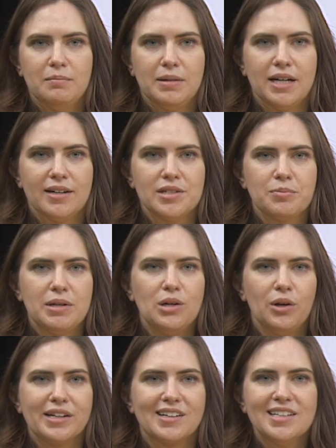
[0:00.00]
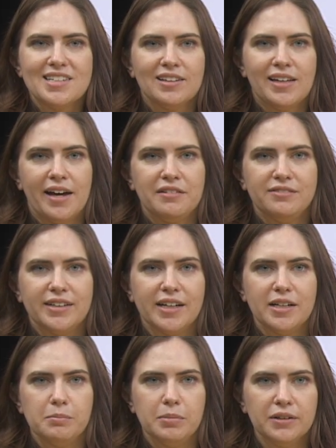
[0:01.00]
Because we know there is a lot of
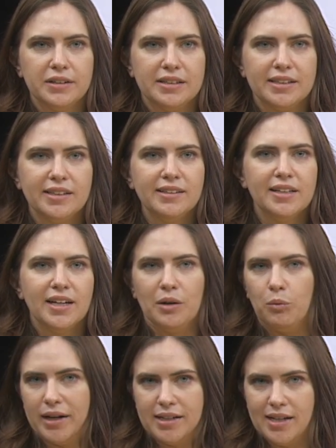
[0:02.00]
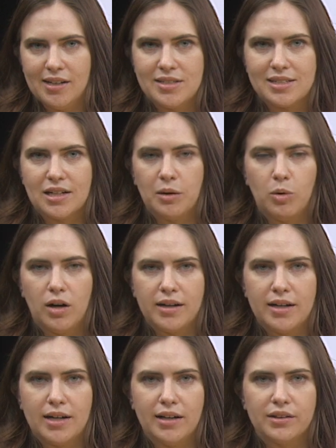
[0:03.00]
variability in when kids start
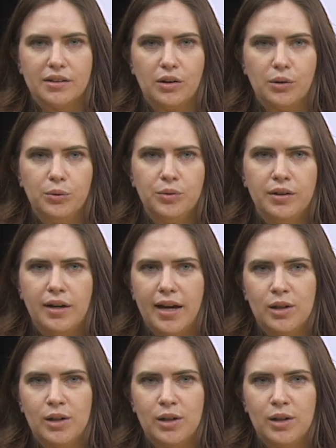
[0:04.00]
walking on their own,